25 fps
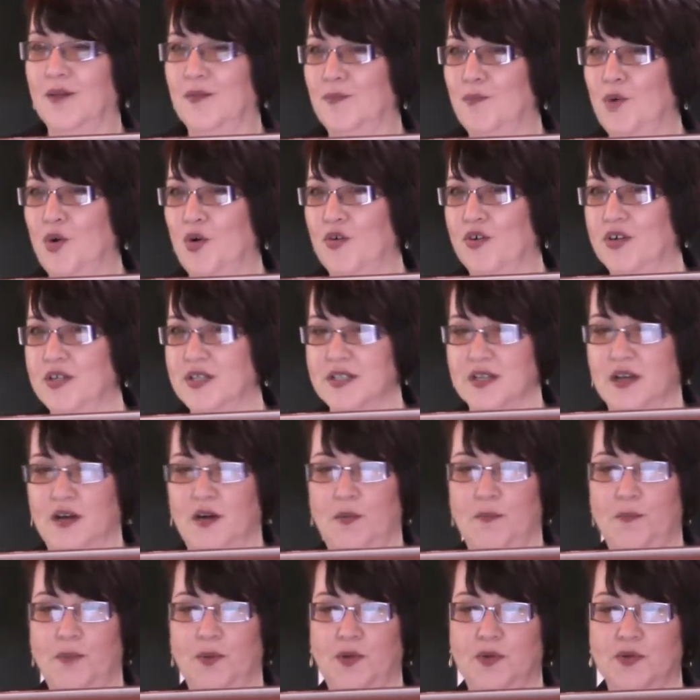More
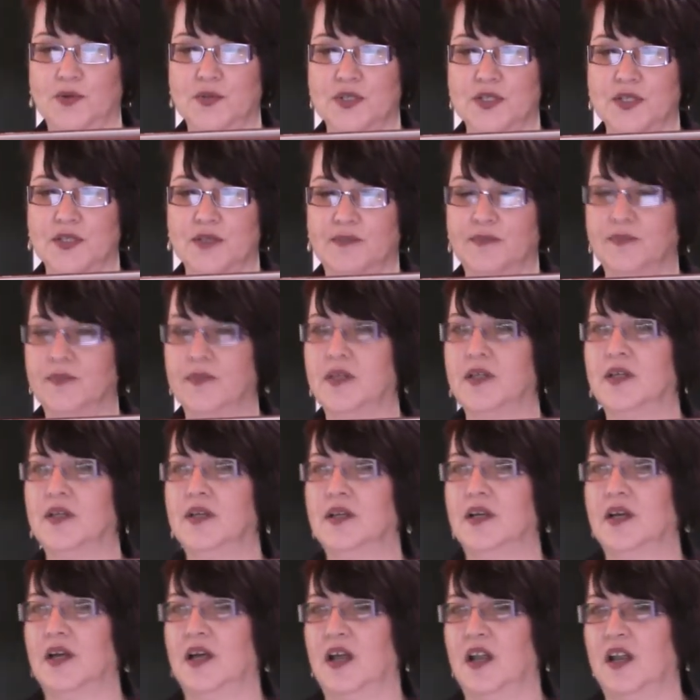examples.
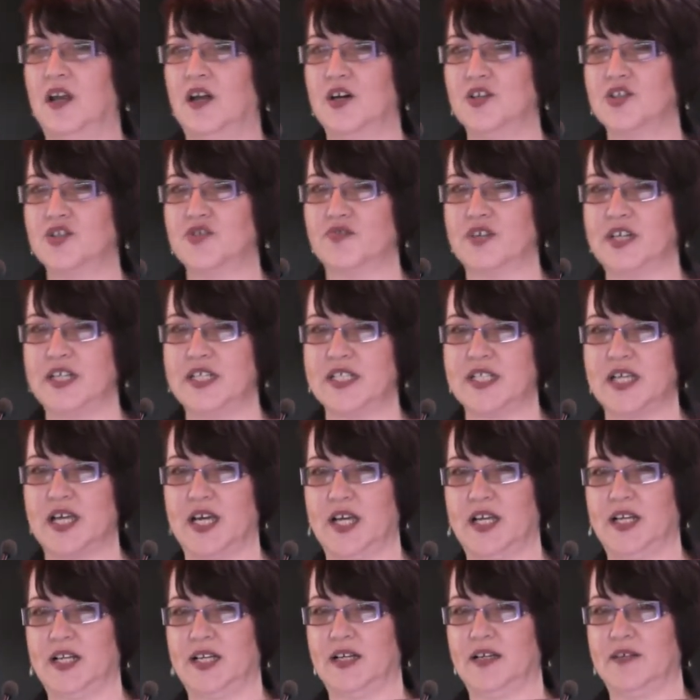A large
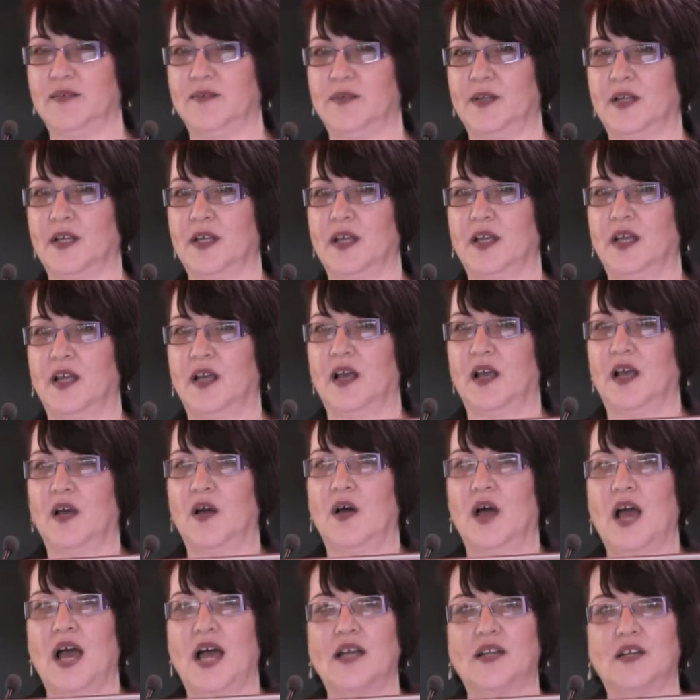retailer
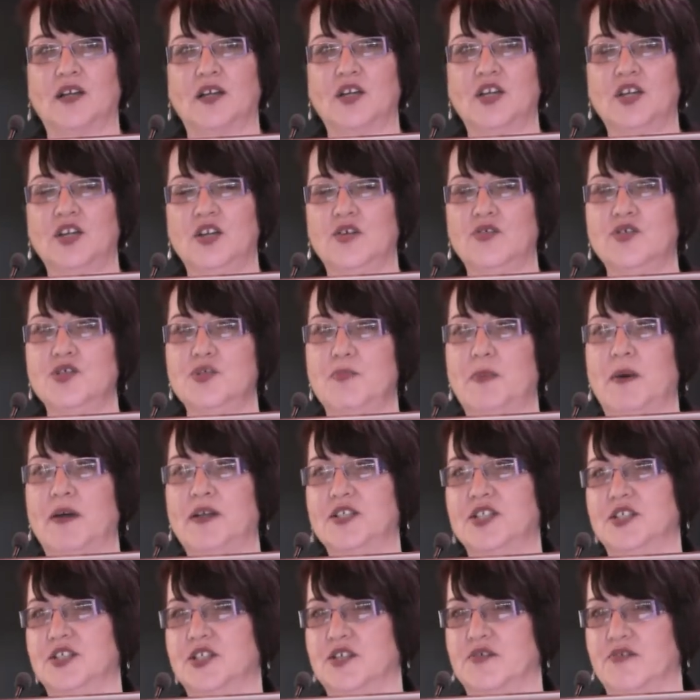had a huge
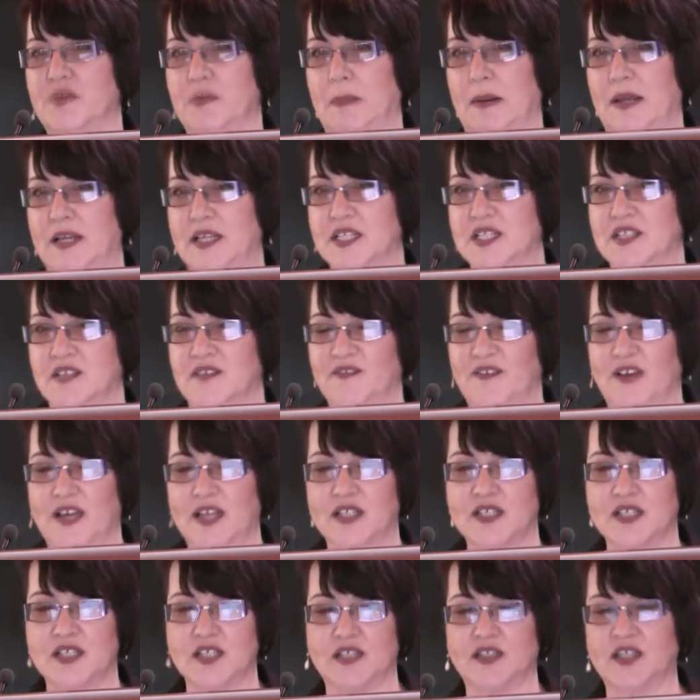budget to replace the
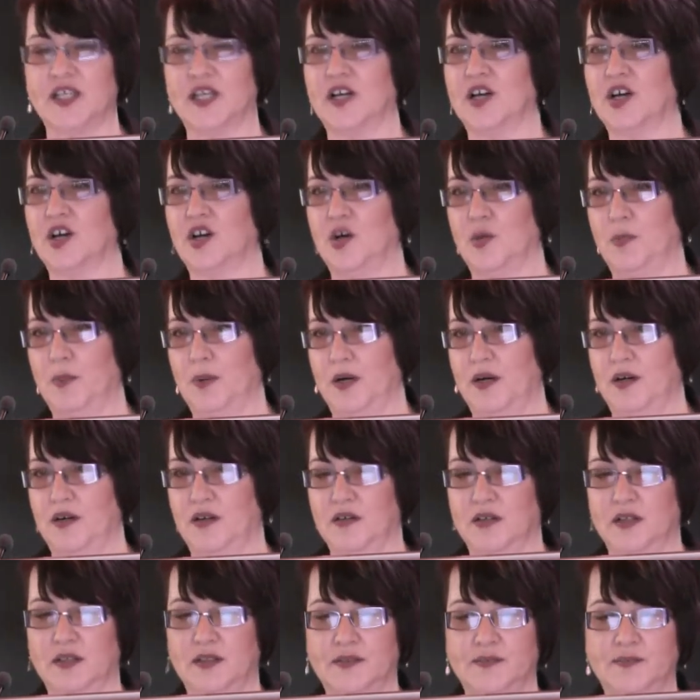fans in their car park.
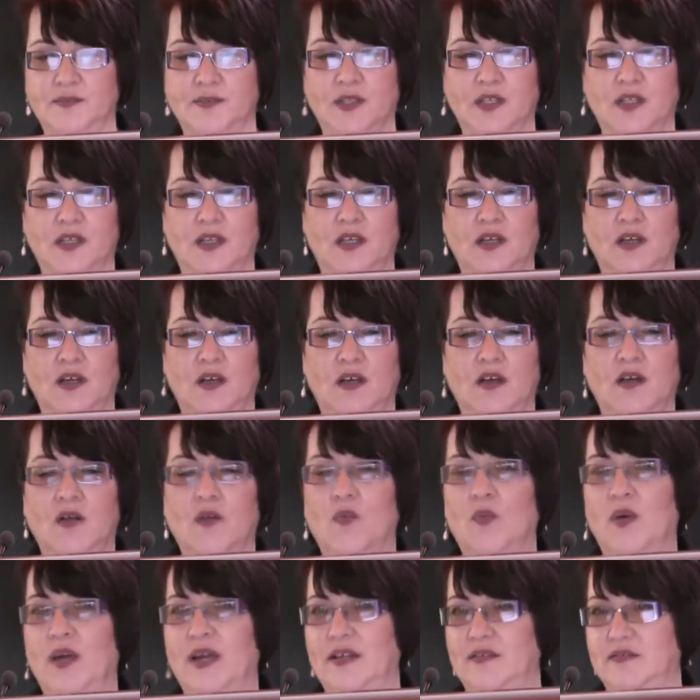
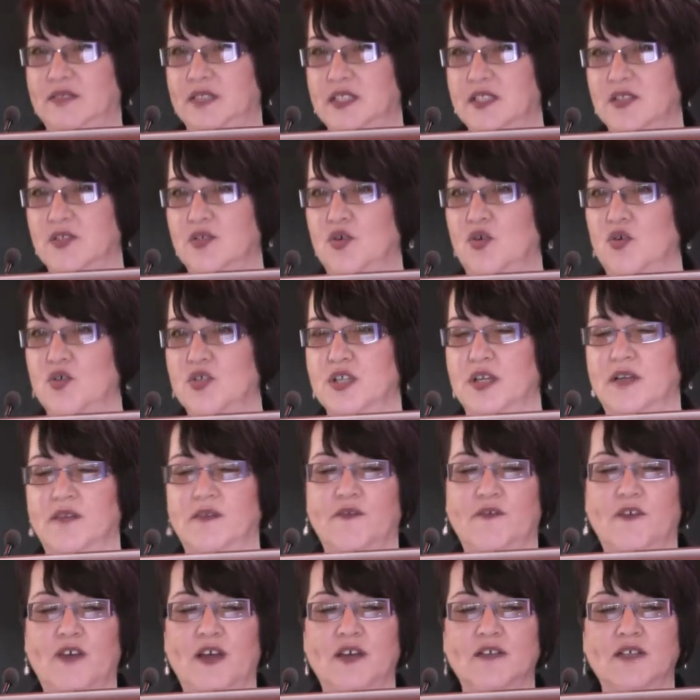We did an audit and
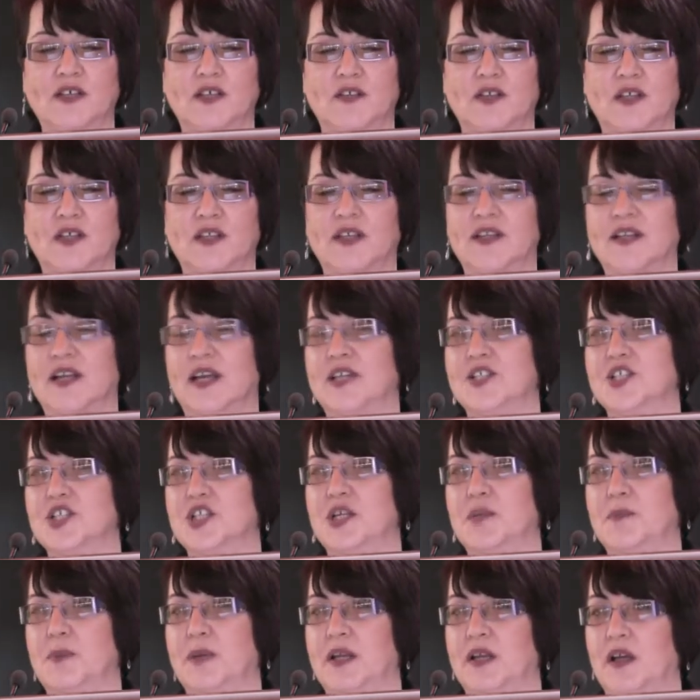found out that they'd
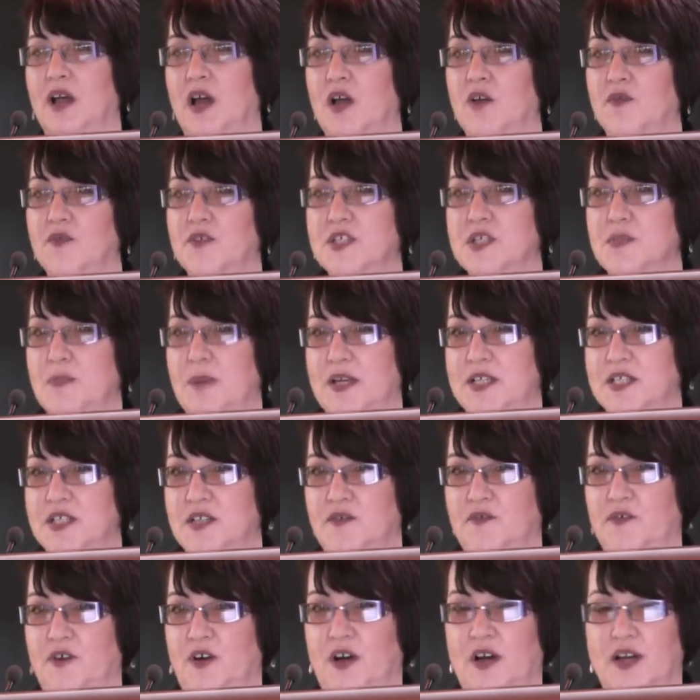actually been
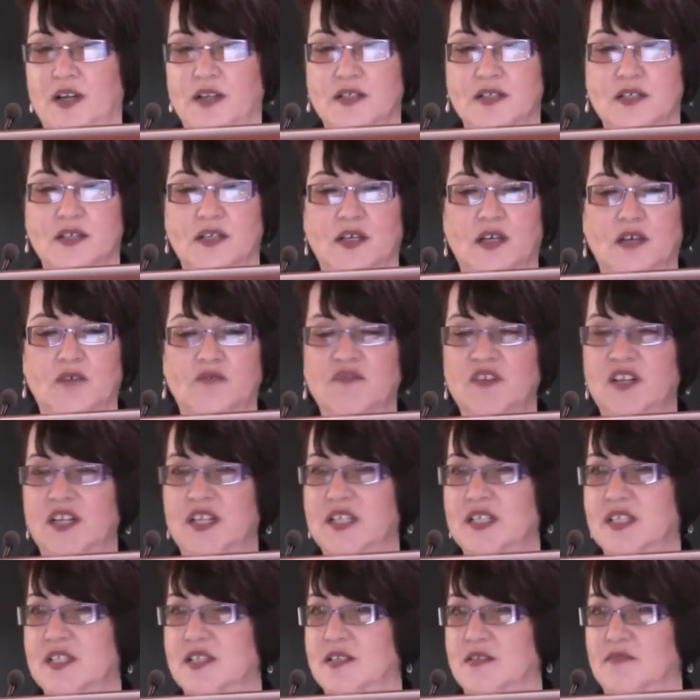over-specified,
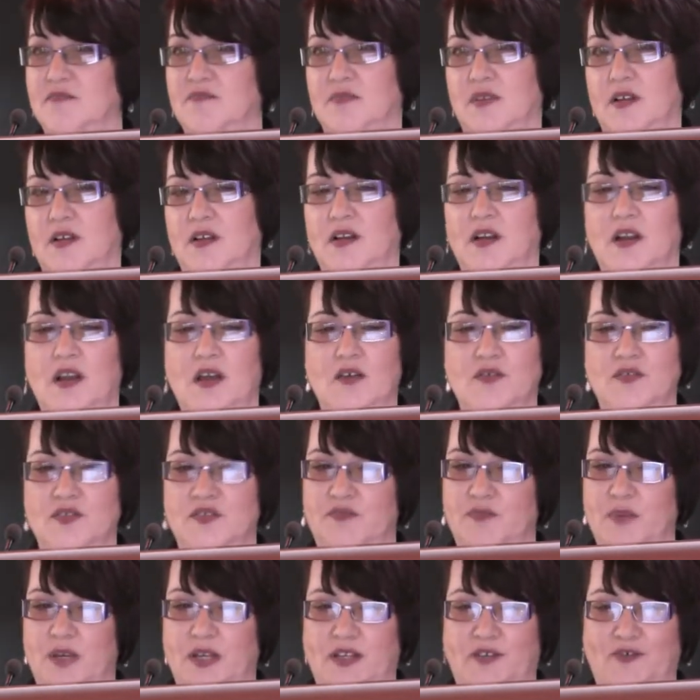released loads of
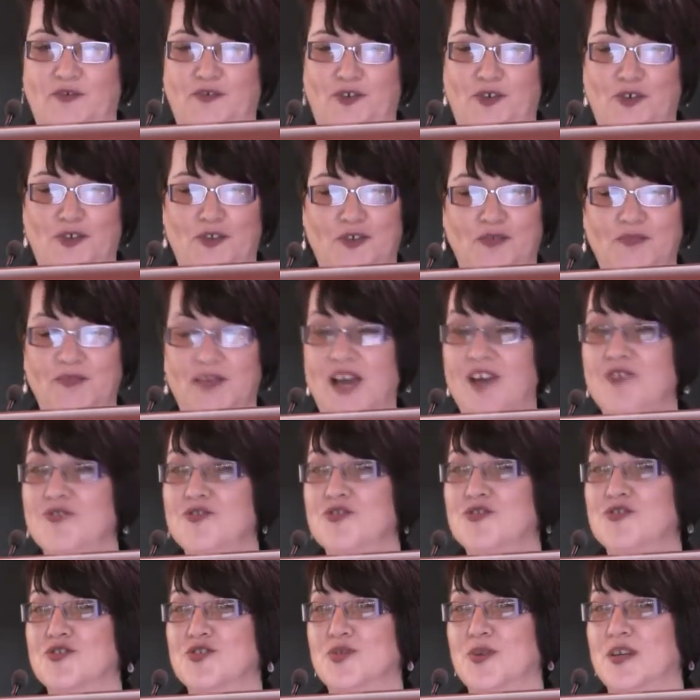money for them,
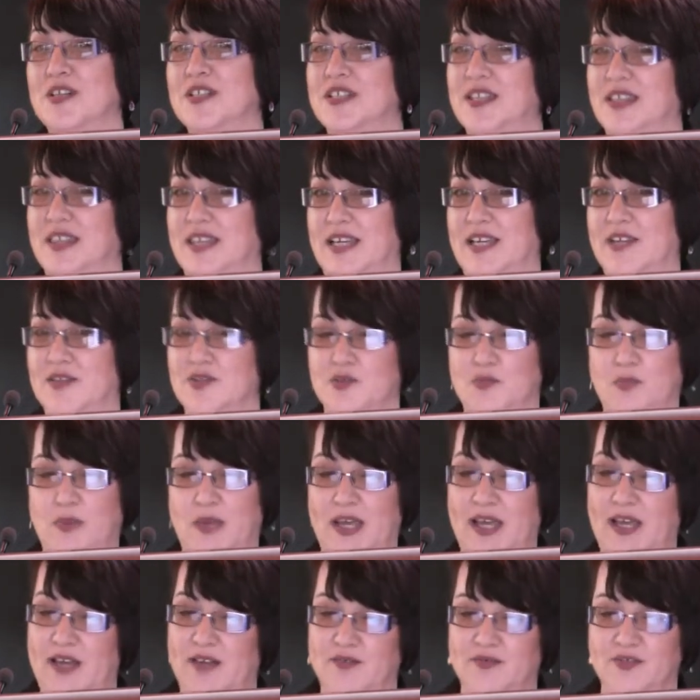
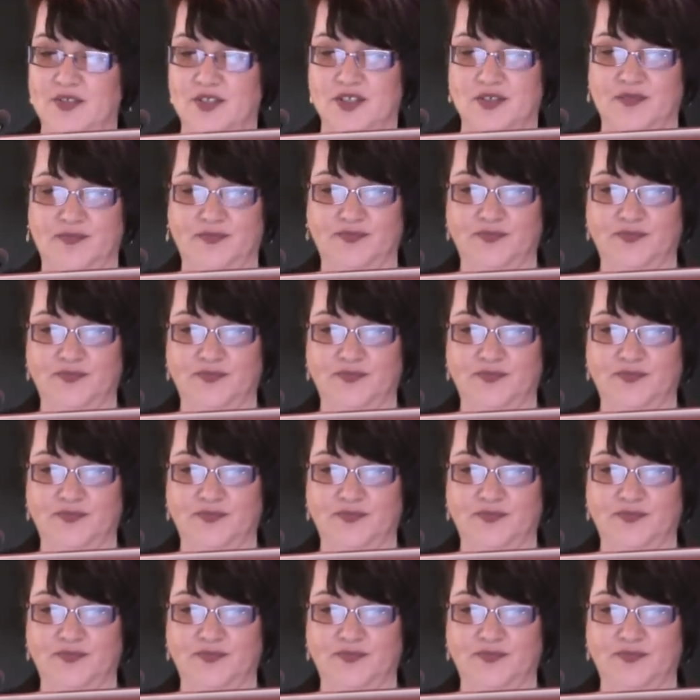£120,000.